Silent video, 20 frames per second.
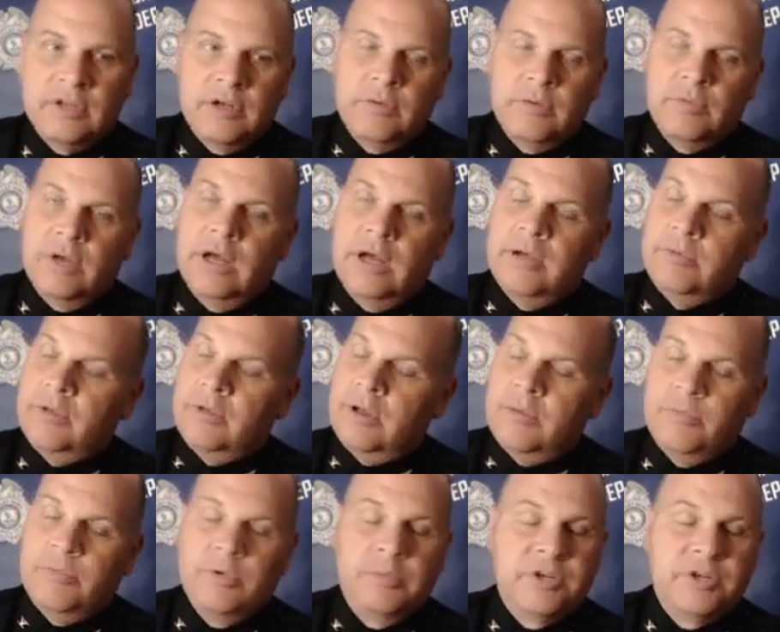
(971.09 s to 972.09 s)
I want
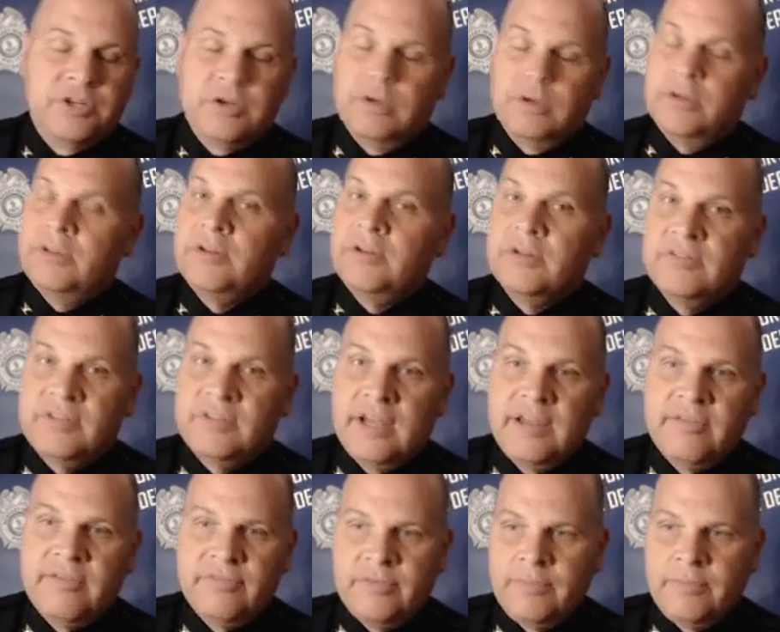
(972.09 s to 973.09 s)
to make sure that they're
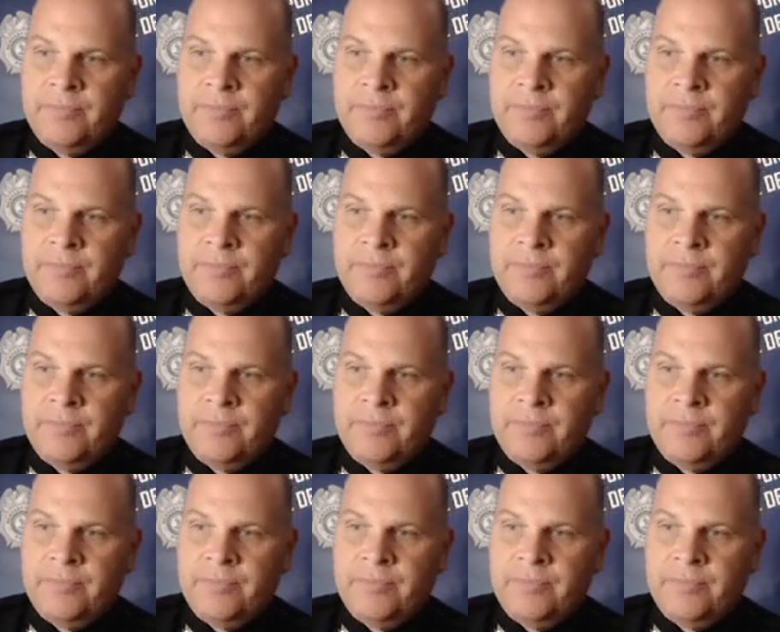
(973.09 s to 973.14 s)
safe.